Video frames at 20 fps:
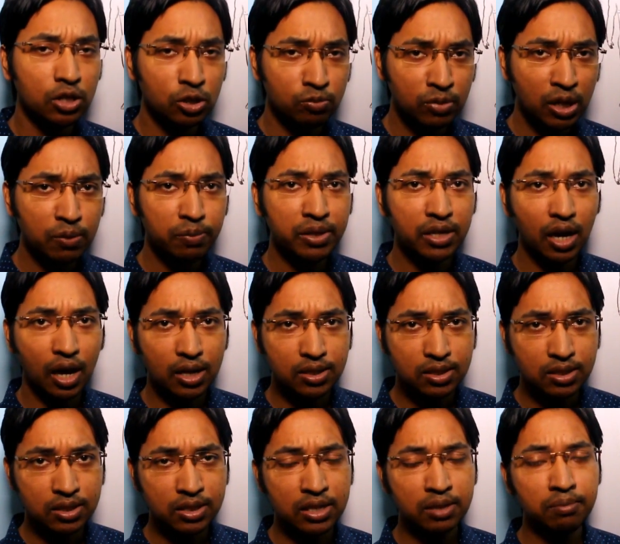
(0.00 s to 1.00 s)
you may be
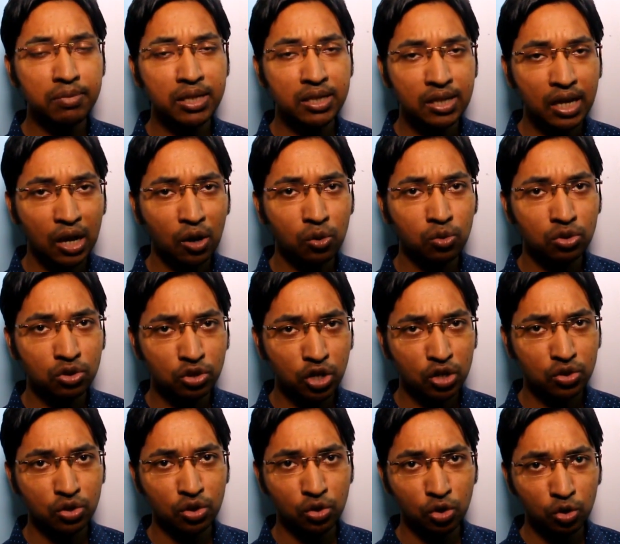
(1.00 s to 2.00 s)
asking me now,
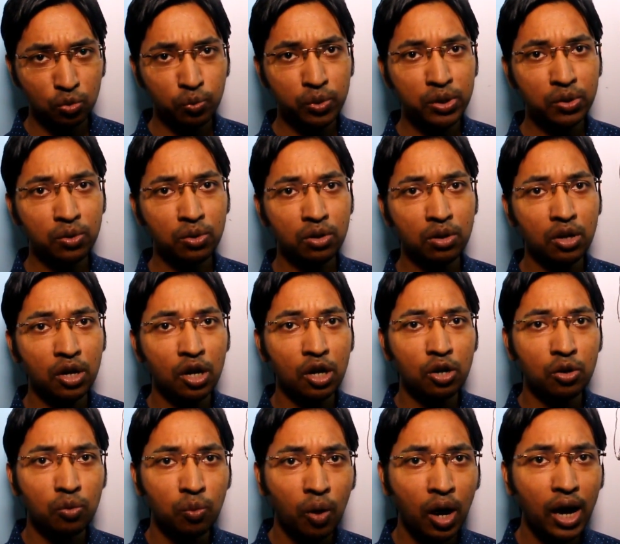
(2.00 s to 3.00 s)
Dr. Rubiul,
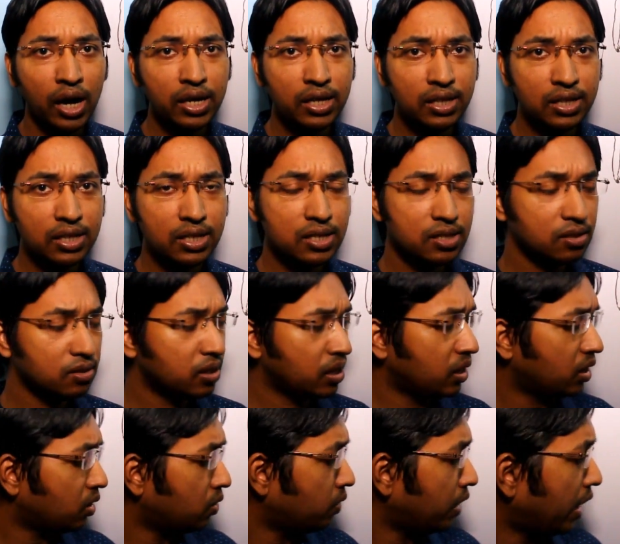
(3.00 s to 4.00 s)
why is
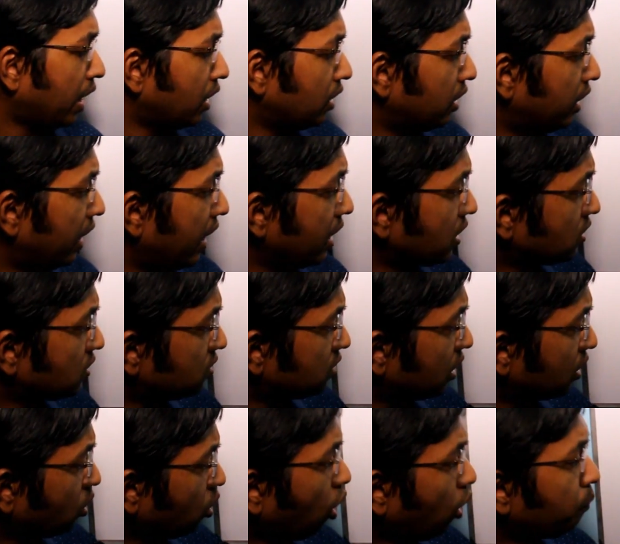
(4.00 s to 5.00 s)
there an
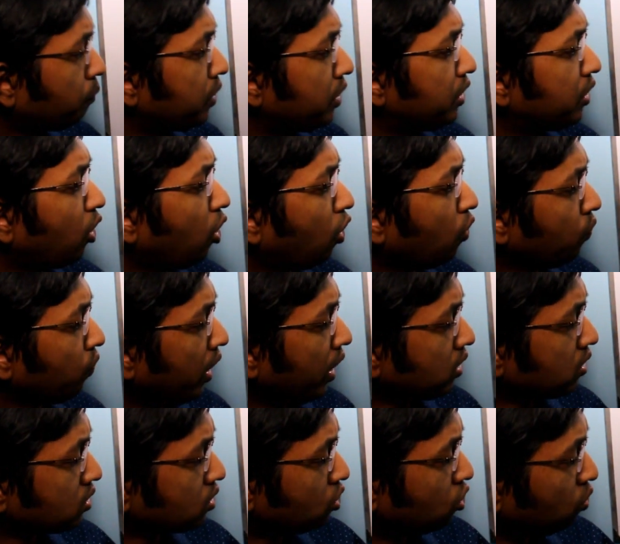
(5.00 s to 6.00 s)
extra copy of
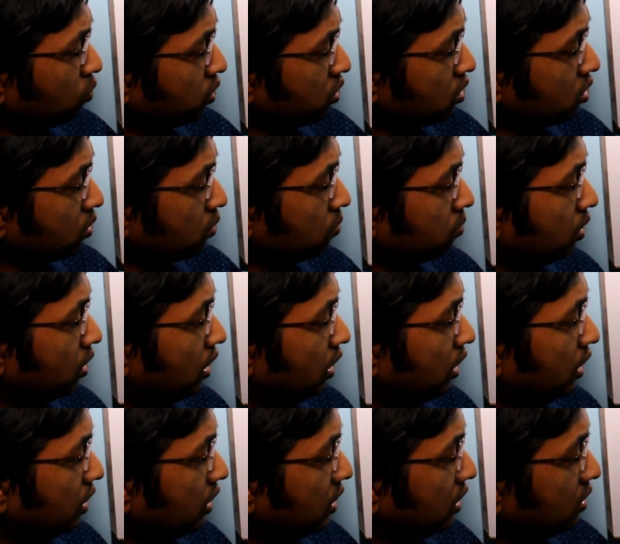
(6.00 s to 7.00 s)
X chromosome
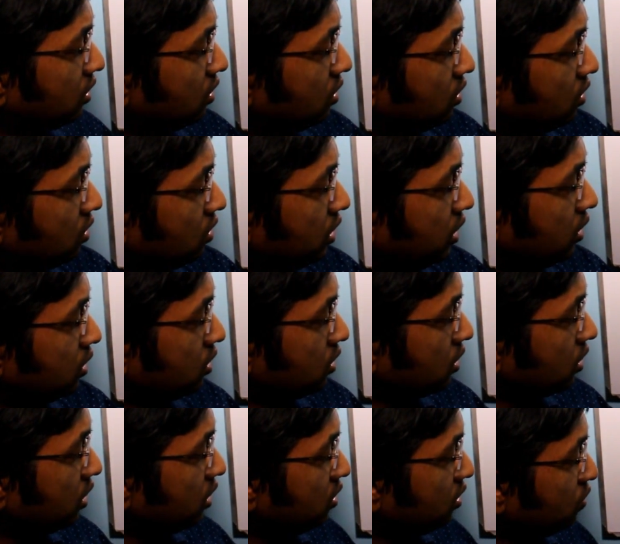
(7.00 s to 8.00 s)
in
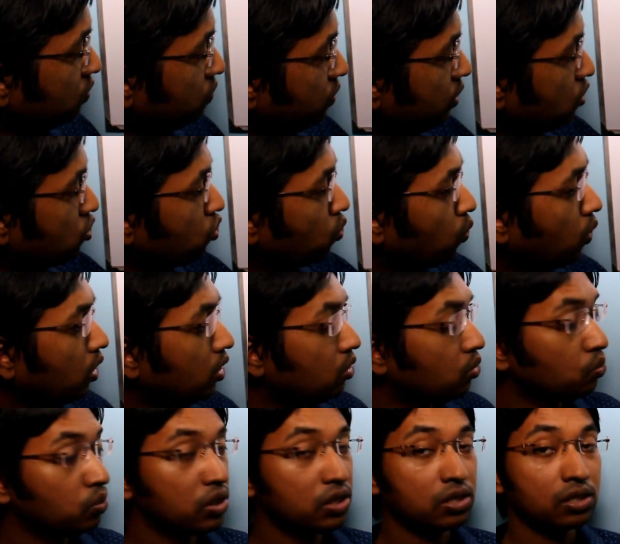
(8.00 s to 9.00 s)
this
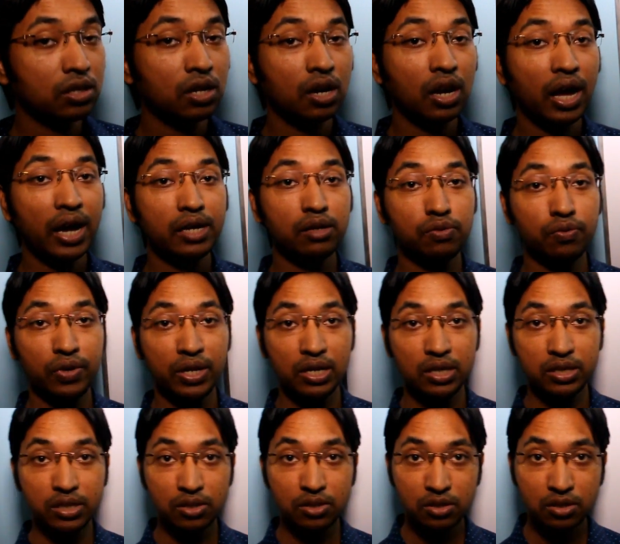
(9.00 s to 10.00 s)
individual with
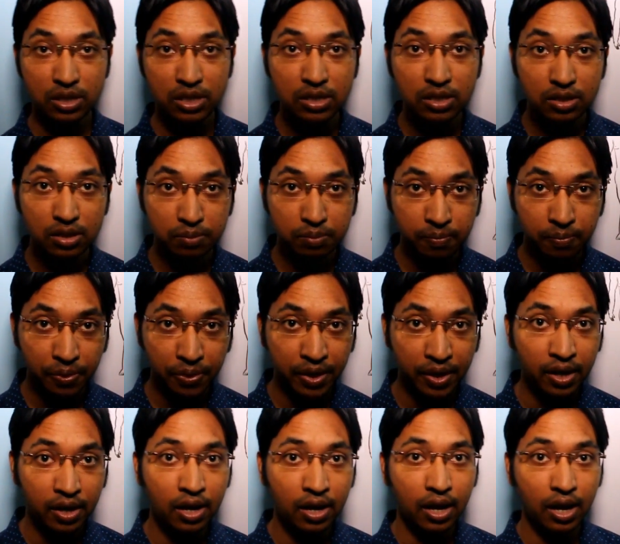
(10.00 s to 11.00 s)
Klinefelter syndrome?
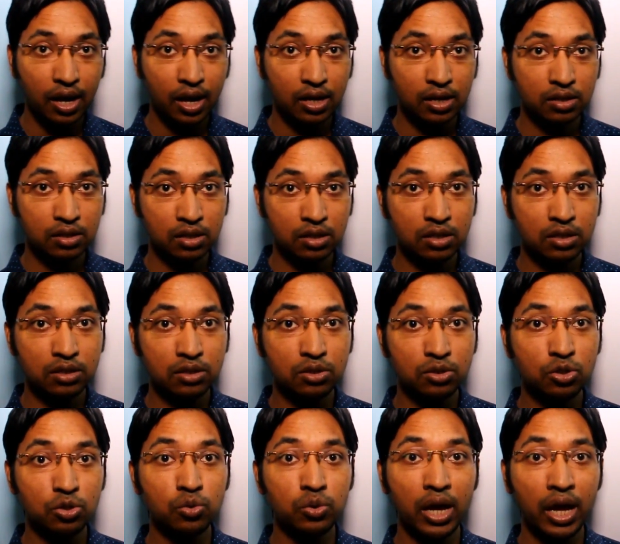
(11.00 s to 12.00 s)
And
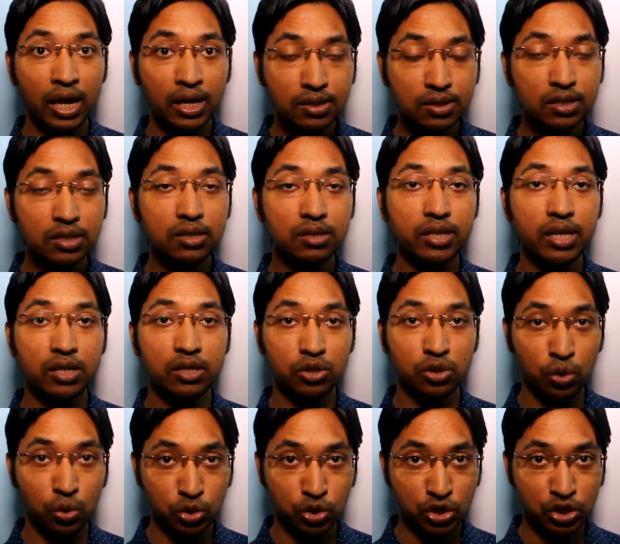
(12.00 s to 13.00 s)
to answer
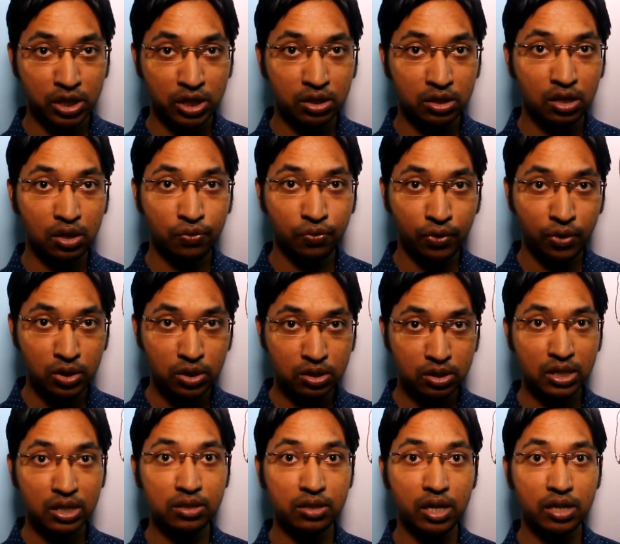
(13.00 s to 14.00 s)
that question, the
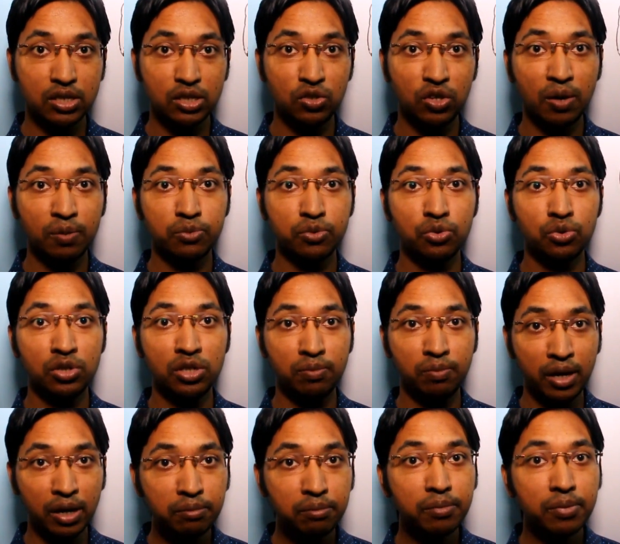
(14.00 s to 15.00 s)
first thing that you have to
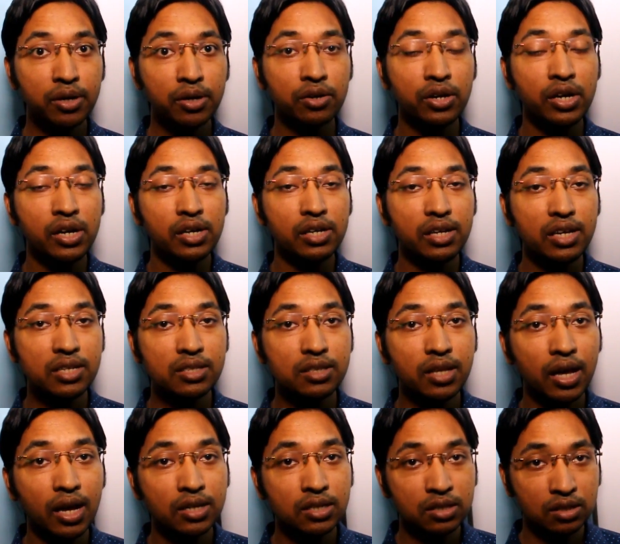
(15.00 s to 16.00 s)
remember is
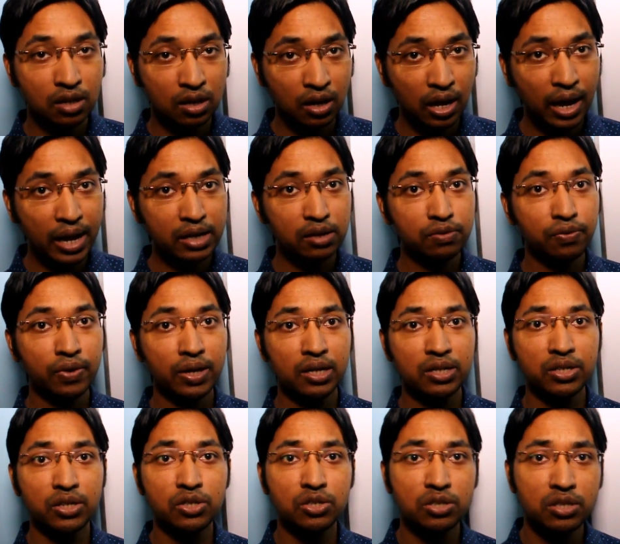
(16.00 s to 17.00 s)
that
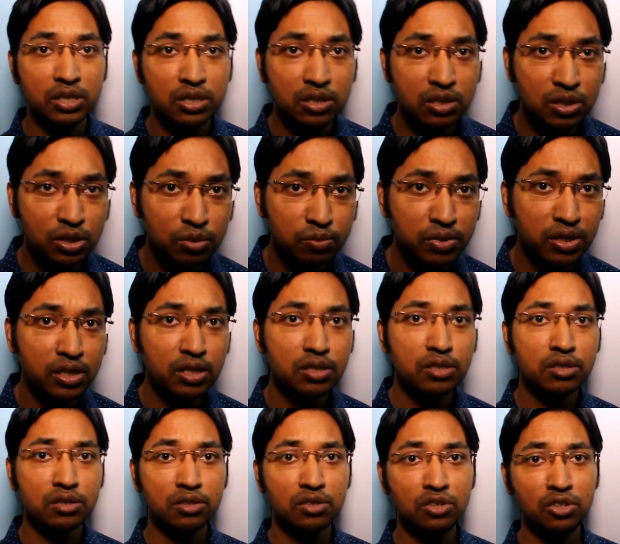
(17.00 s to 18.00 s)
Klinefelter syndrome
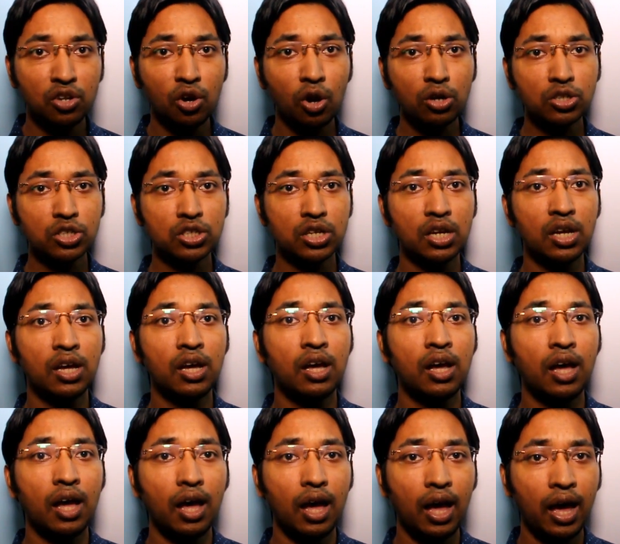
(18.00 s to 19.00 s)
is not
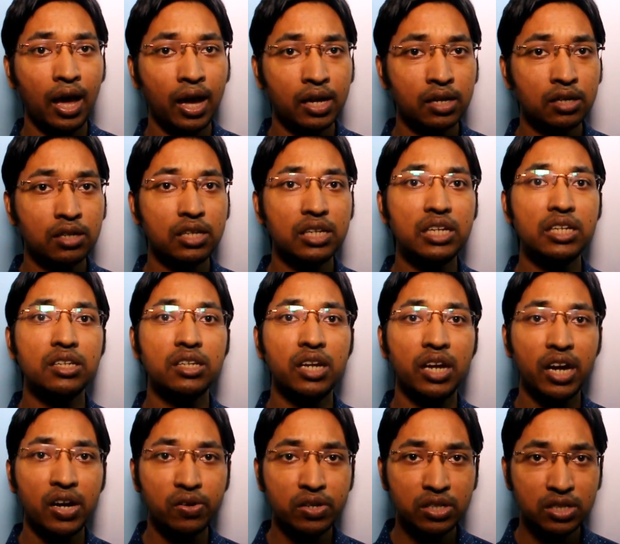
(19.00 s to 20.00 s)
an
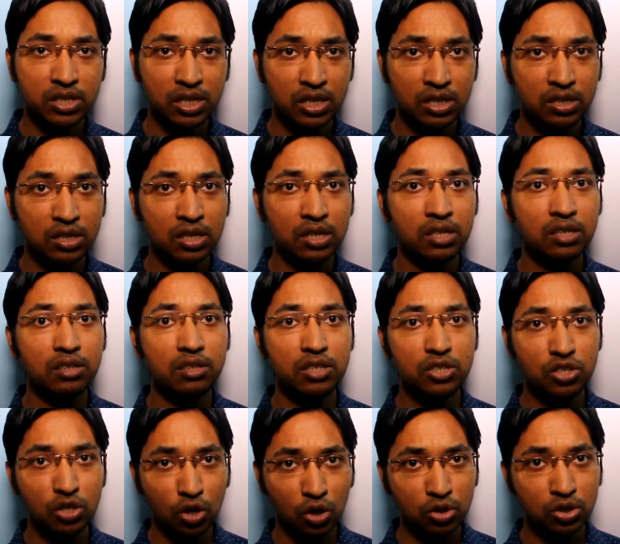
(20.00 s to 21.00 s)
inherited
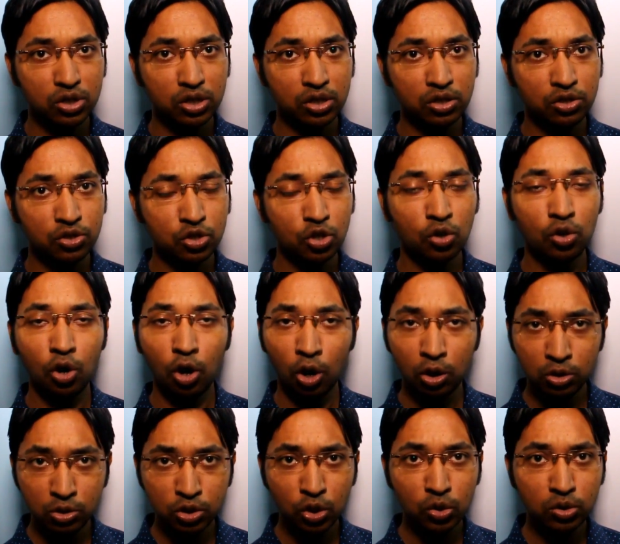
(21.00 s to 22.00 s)
disorder. So
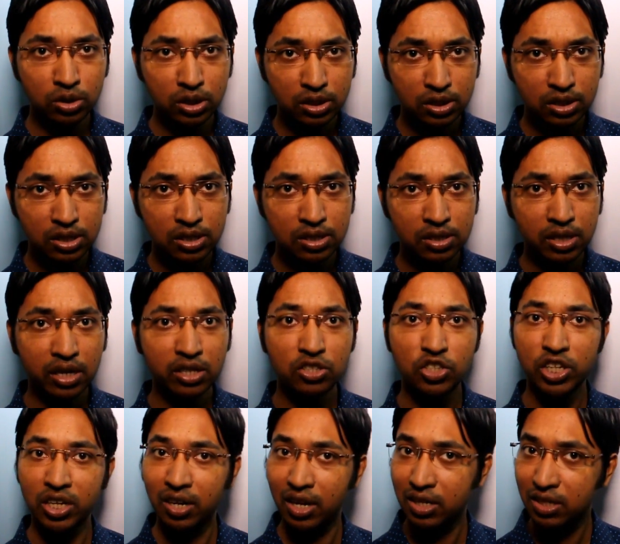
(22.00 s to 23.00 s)
although this is a
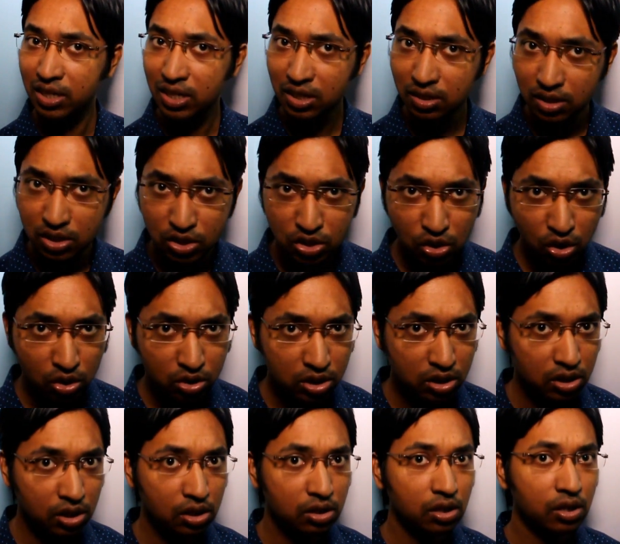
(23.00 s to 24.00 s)
genetic
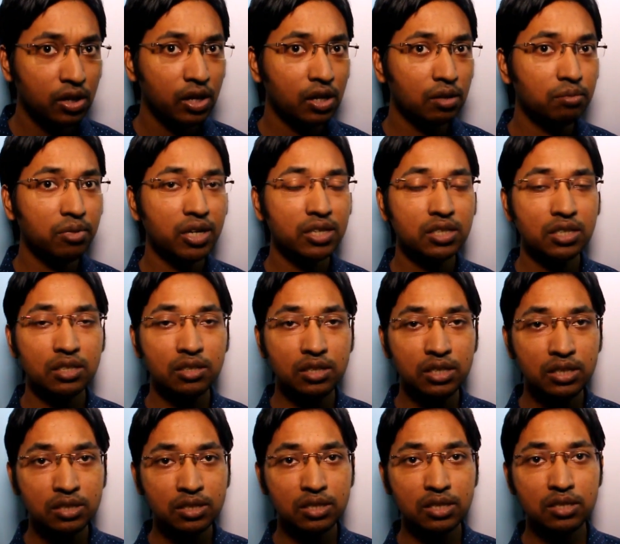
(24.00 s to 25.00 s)
disorder, but
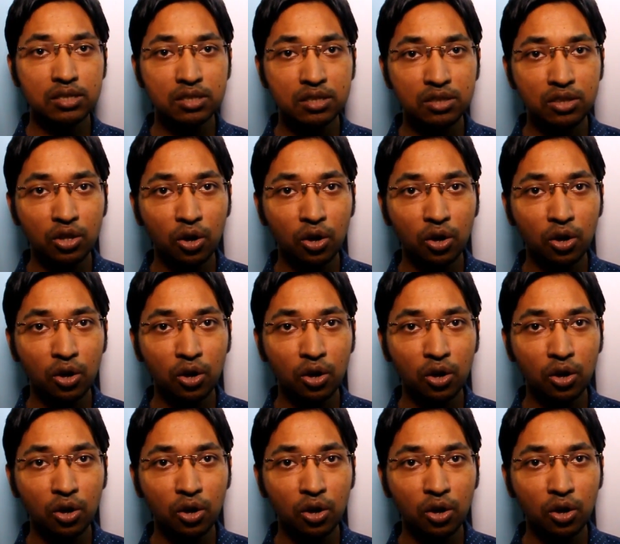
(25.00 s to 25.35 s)
this is